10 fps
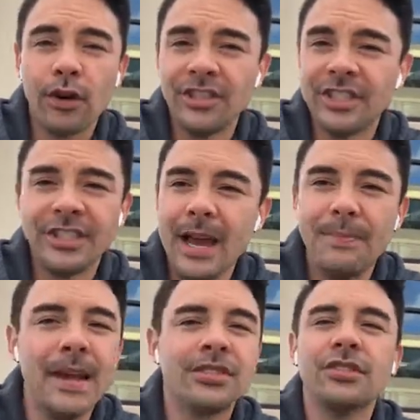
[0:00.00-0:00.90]
Just type
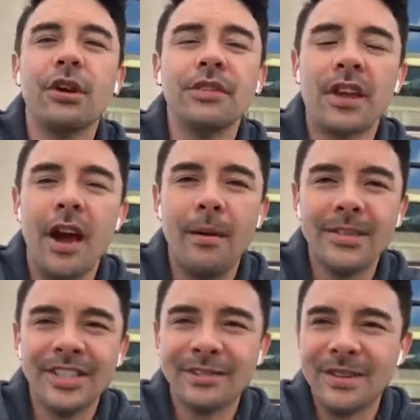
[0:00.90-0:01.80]
yes or no in the
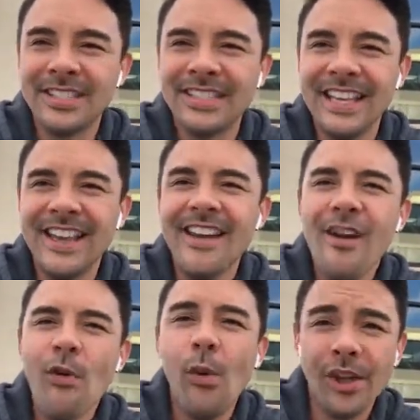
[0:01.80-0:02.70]
comments. I just want to see
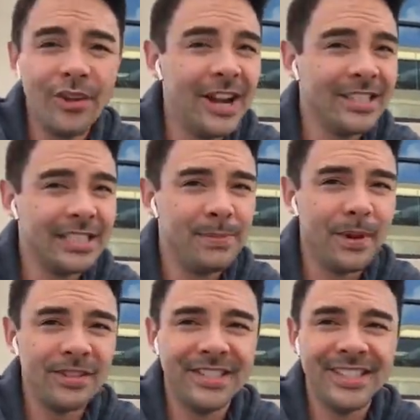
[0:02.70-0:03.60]
what your guys'
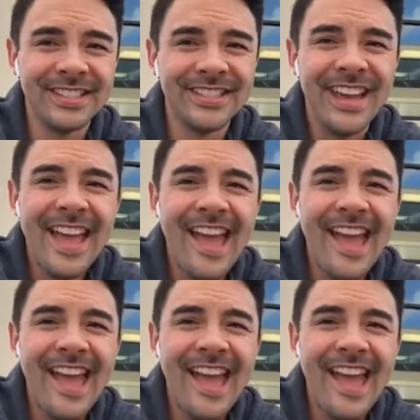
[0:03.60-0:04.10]
experience is.